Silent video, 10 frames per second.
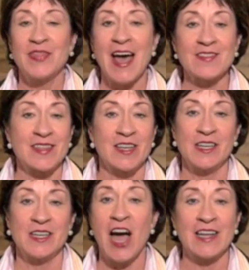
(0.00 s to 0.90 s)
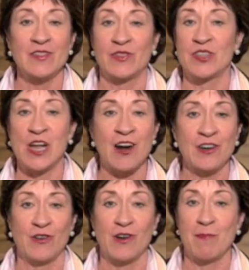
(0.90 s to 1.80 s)
That's a
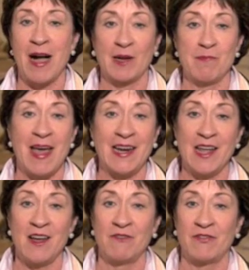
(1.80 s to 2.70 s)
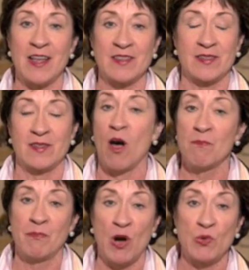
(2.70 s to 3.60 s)
non-starter among many of us
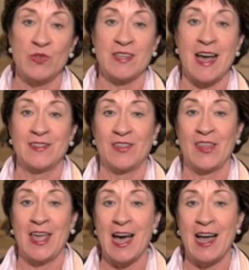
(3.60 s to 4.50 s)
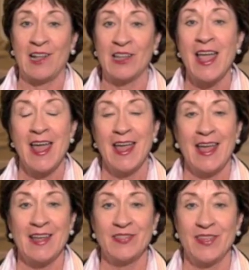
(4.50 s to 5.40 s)
on both sides of the aisle
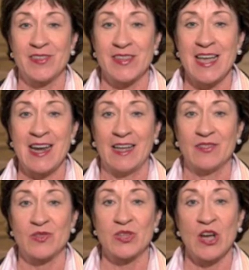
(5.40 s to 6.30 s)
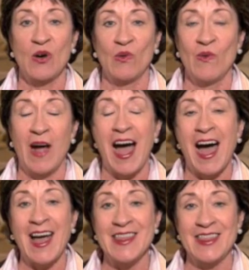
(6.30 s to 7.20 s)
in the Senate. So
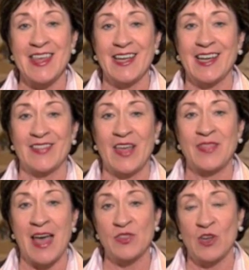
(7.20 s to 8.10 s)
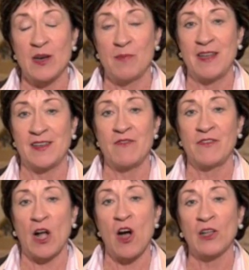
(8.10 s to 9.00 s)
I think that that's going to be
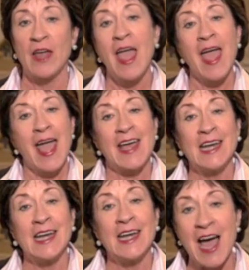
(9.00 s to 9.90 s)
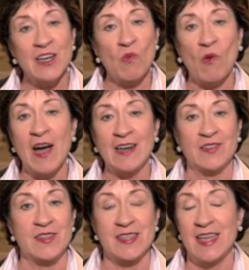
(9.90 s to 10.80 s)
difficult. And I don't want
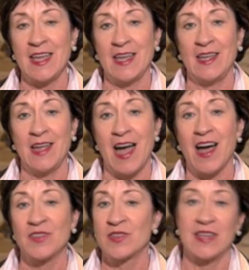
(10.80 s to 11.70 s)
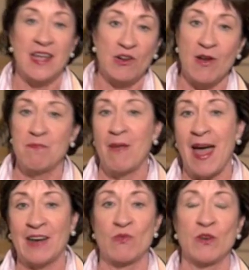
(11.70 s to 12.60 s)
to see a secret
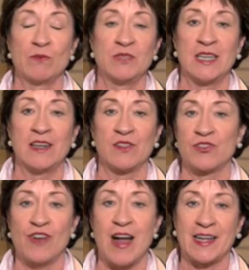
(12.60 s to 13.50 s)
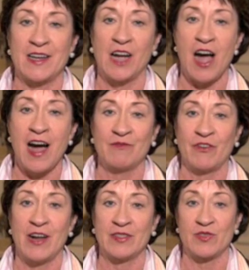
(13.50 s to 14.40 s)
backroom deal struck in
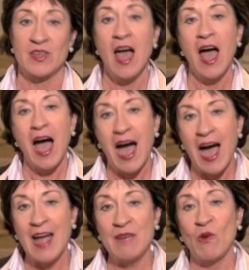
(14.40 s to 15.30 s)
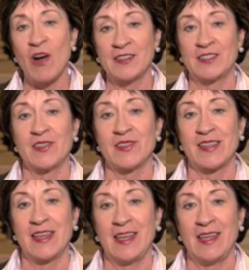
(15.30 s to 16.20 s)
conference. I want to
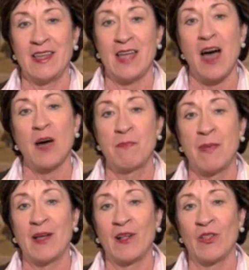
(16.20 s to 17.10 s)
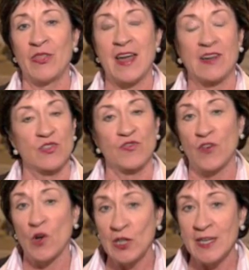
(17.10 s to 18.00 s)
see a bill that is
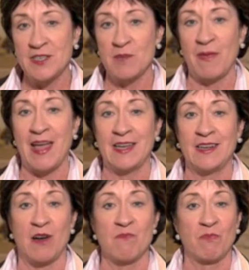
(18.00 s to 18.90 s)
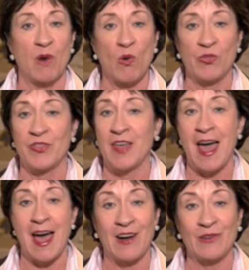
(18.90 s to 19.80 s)
fully debated on both
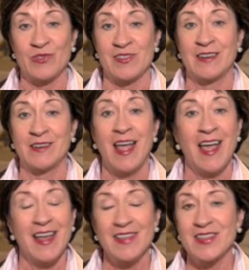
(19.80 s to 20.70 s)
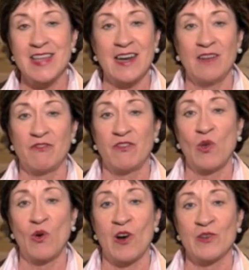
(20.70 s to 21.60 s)
the House and Senate
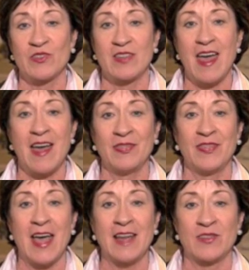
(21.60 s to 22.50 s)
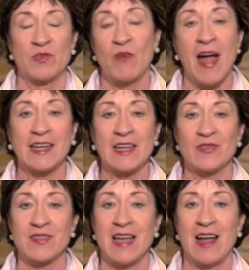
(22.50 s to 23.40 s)
floors and that's
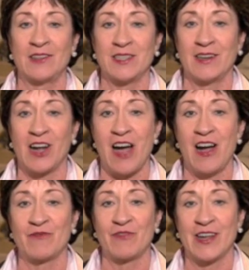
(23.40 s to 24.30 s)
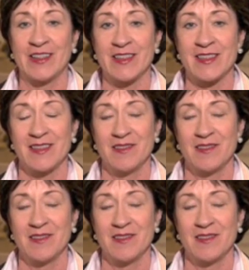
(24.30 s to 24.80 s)
reconciled in conference.